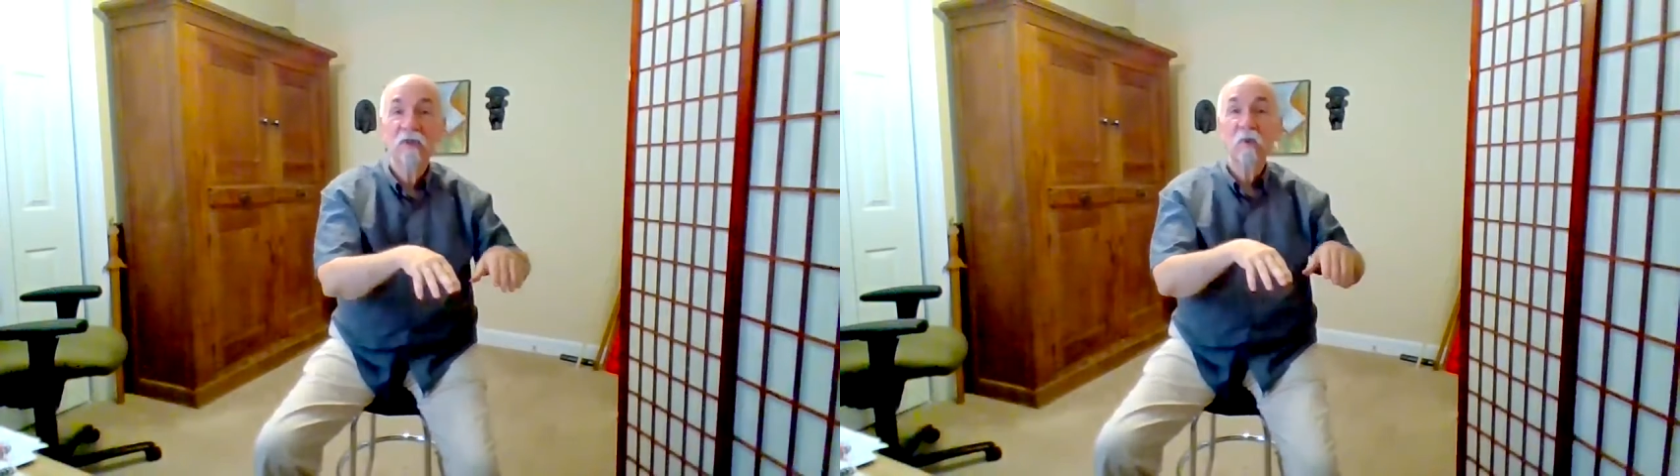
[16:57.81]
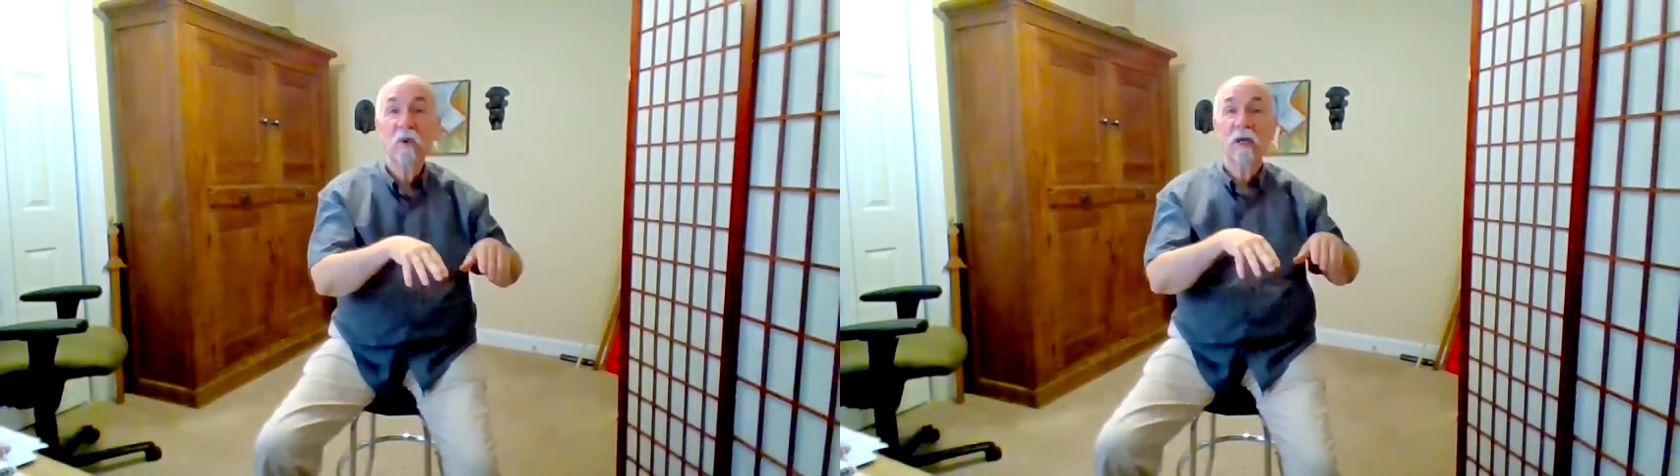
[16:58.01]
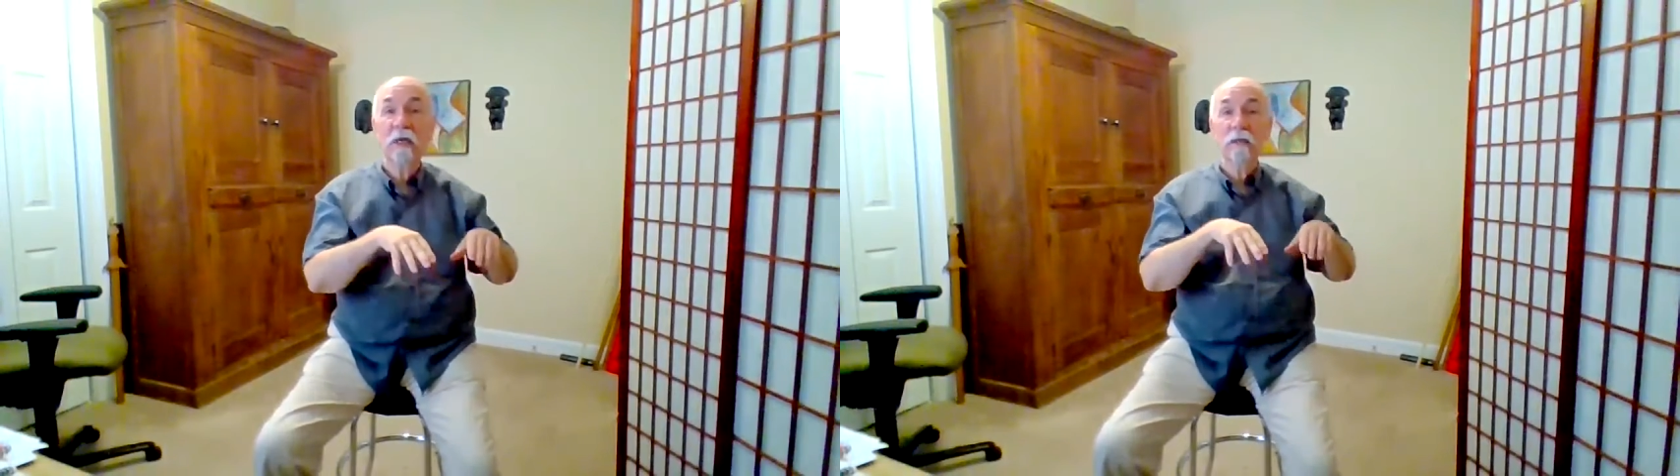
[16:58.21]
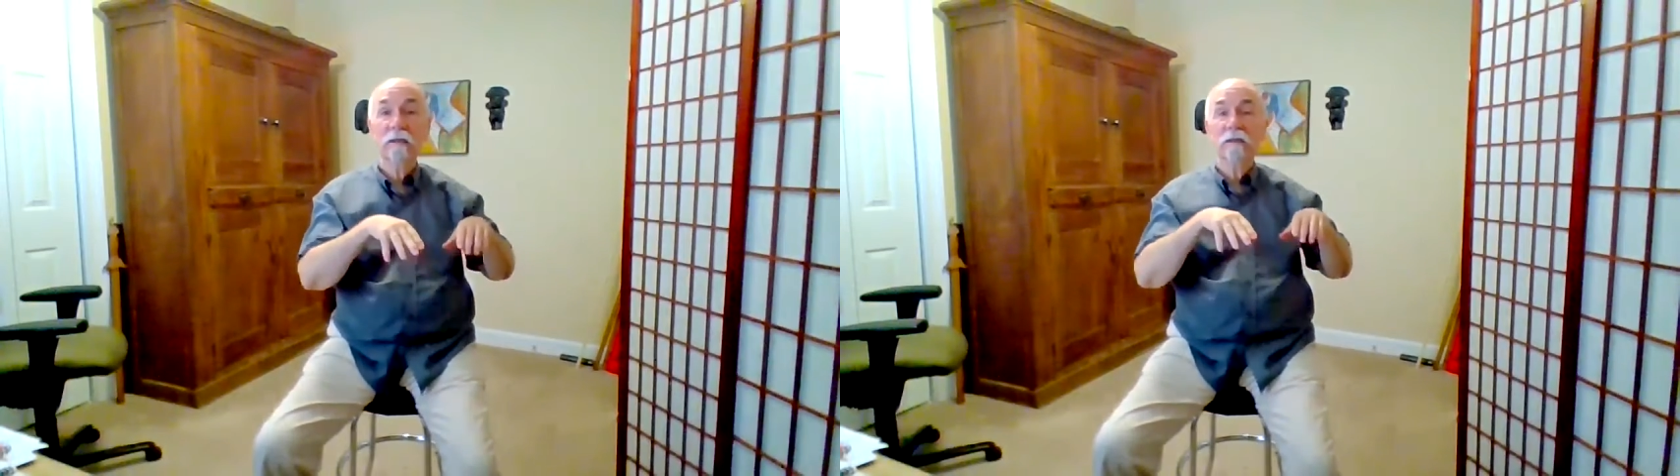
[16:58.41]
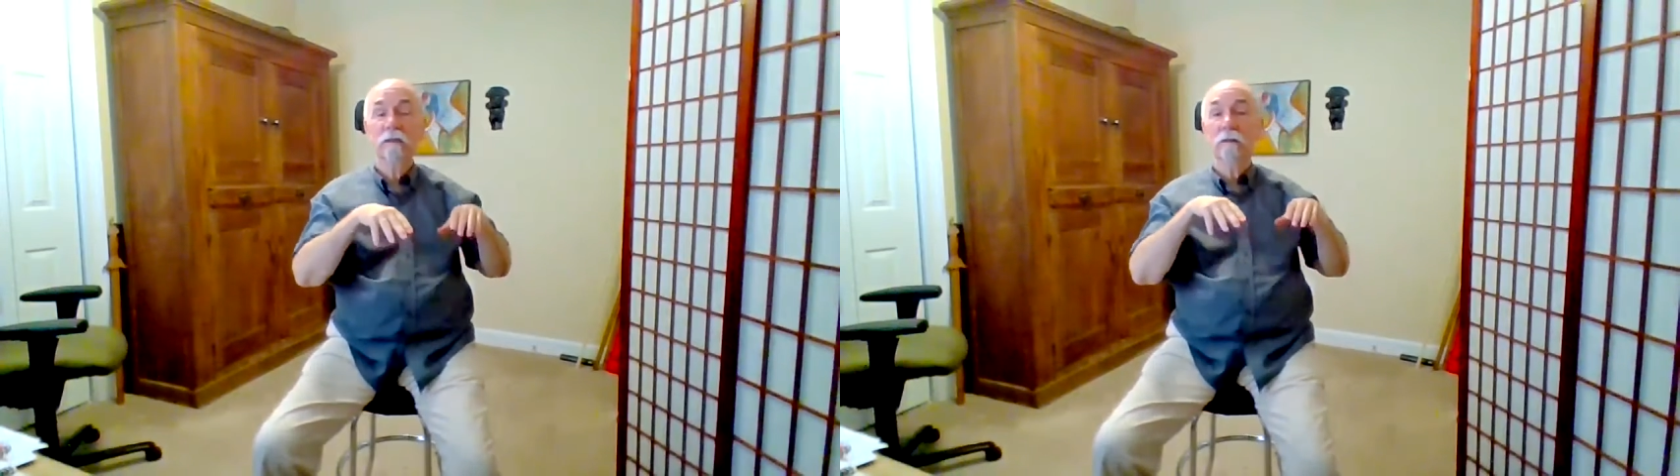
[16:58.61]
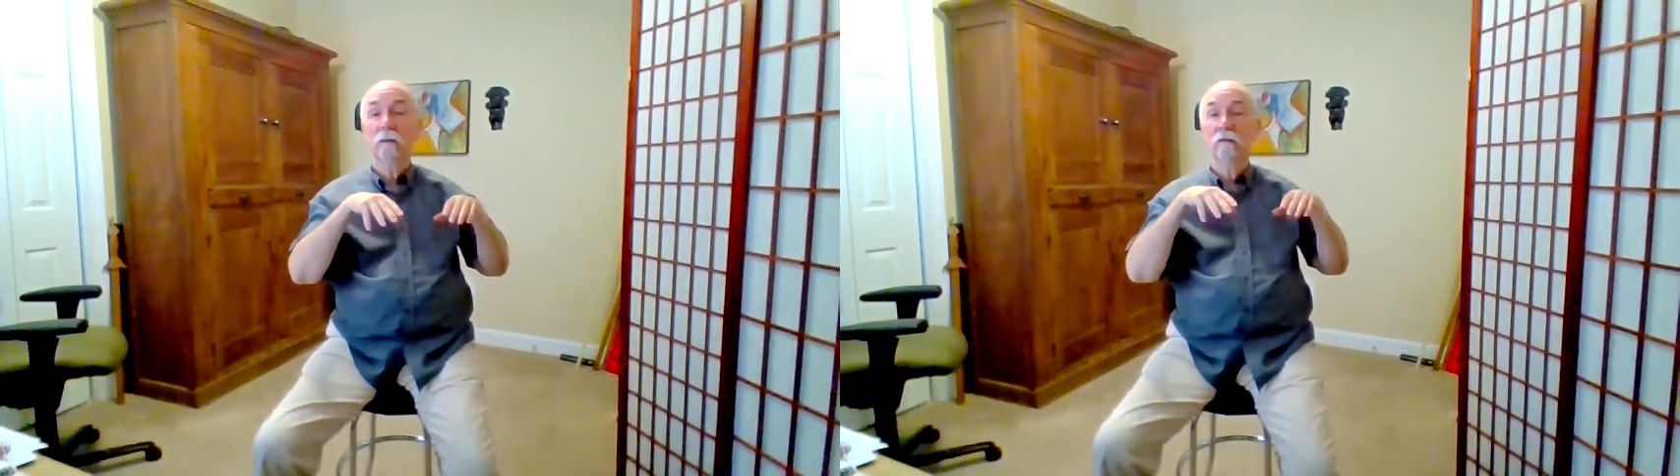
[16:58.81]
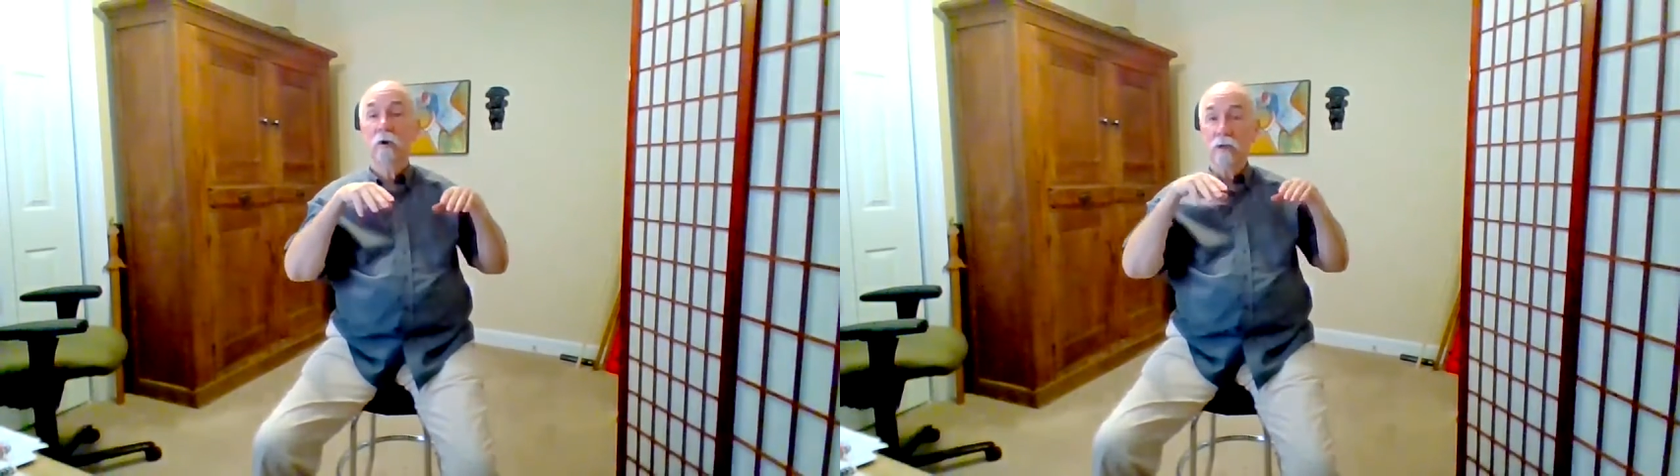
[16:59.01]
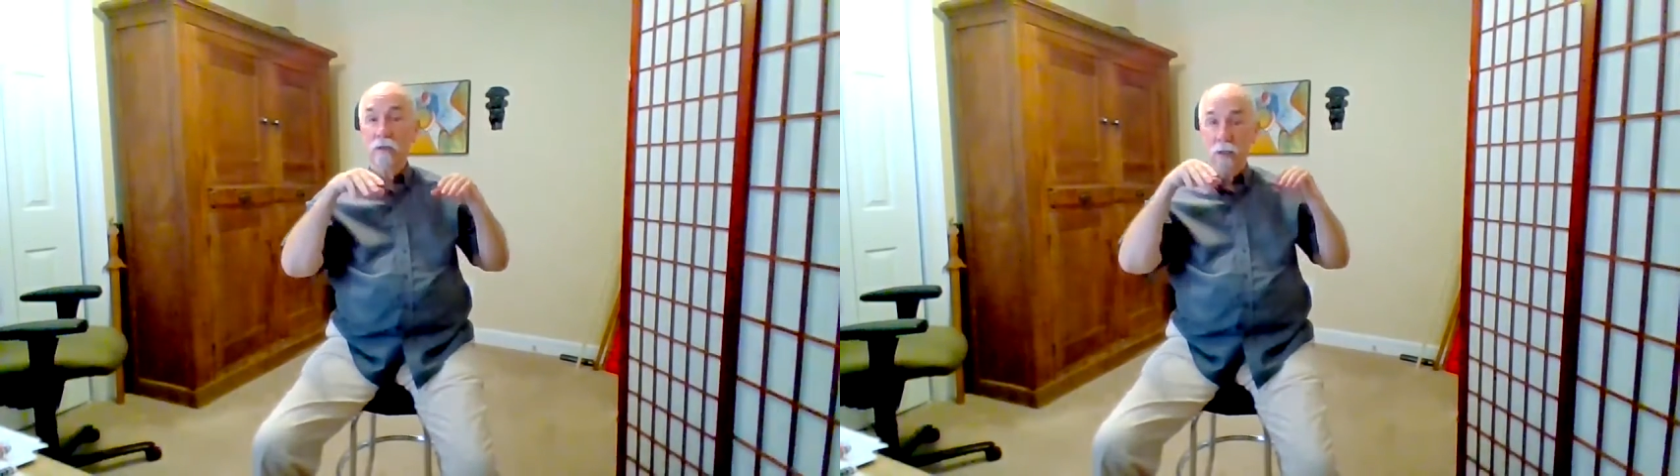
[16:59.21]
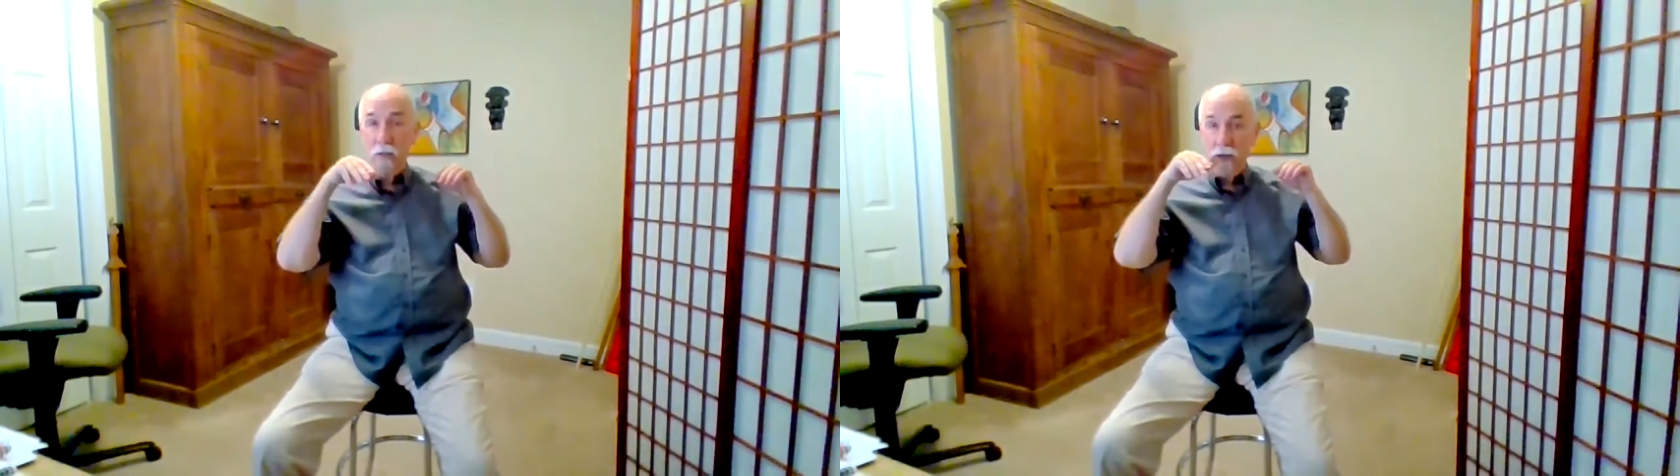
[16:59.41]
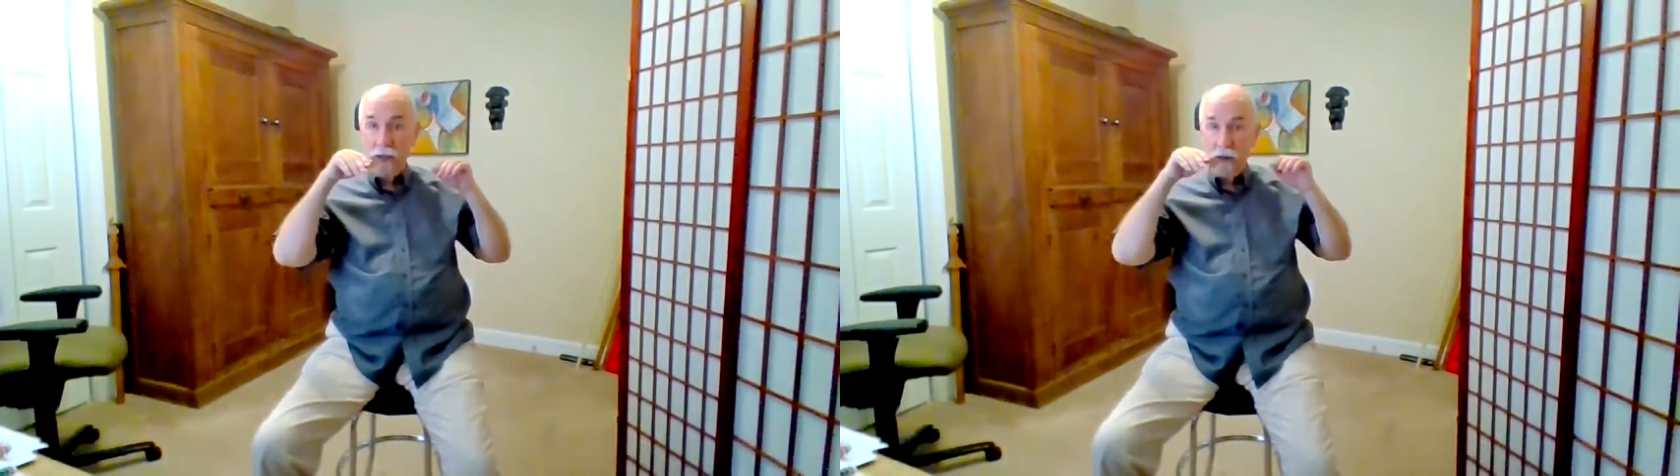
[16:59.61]
swing very
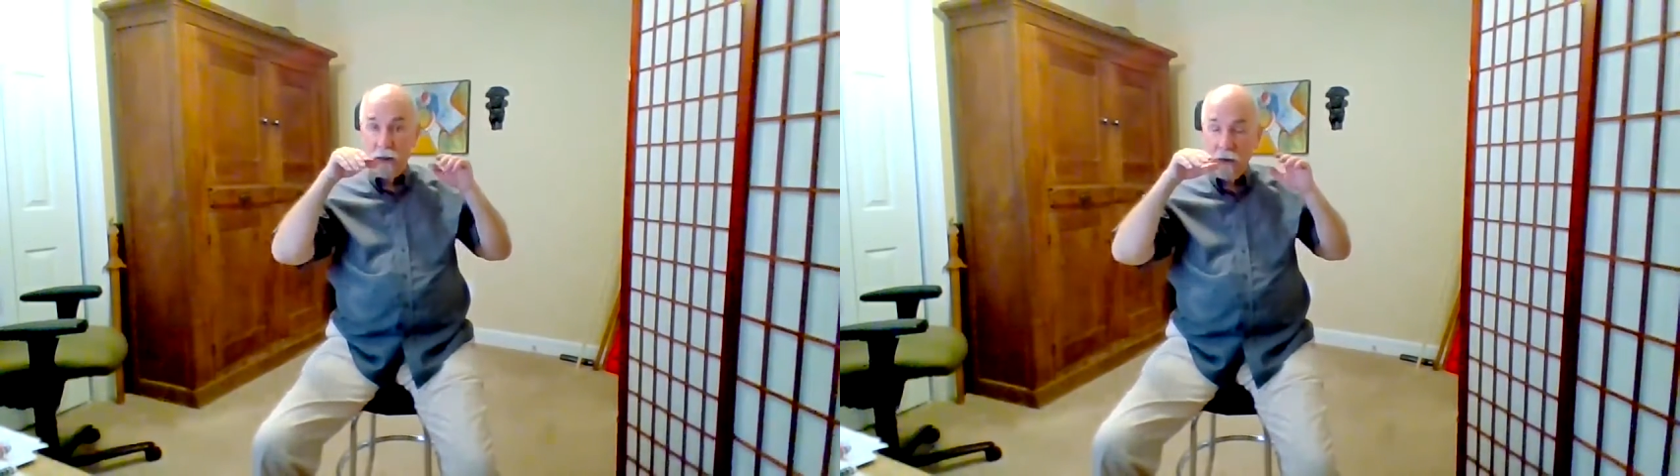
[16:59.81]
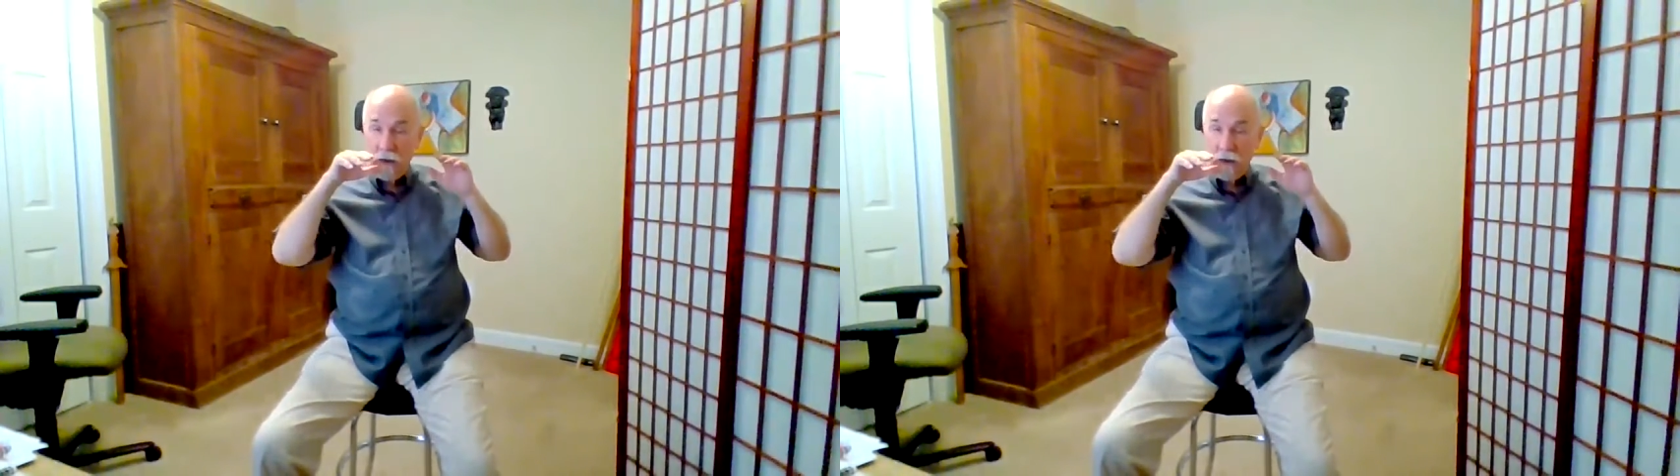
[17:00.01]
slowly.